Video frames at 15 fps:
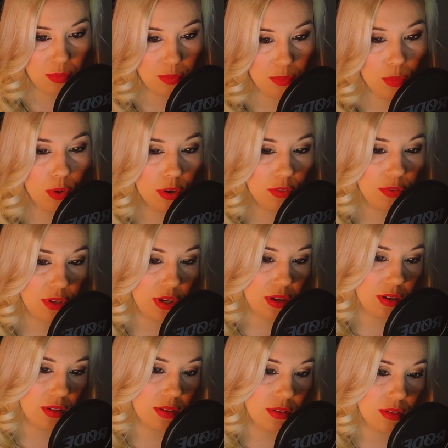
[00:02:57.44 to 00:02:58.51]

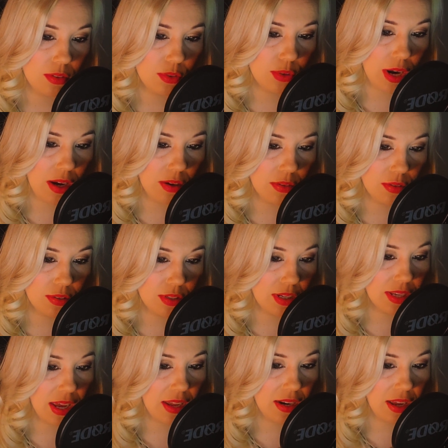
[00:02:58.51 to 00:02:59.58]
Morphia, drowsed
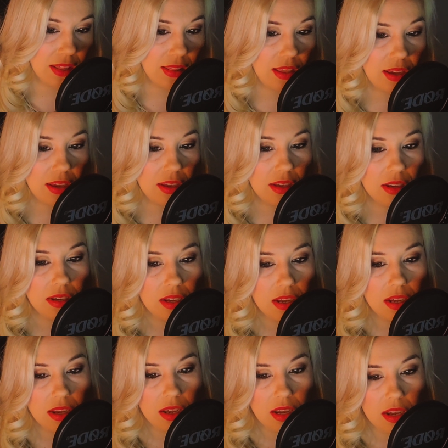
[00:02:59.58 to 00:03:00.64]
again I lay,
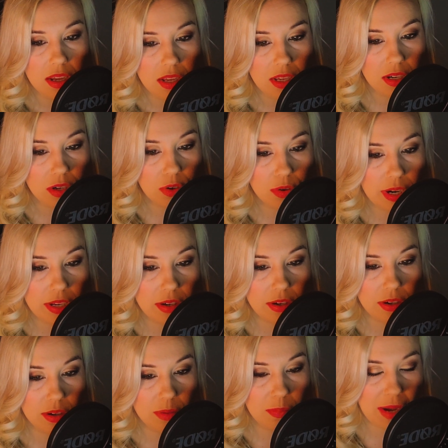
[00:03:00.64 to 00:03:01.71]
in a
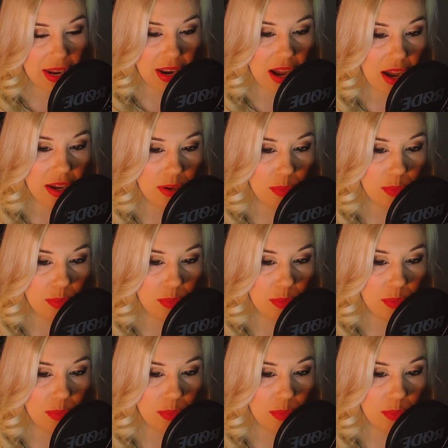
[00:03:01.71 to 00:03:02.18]
crater by high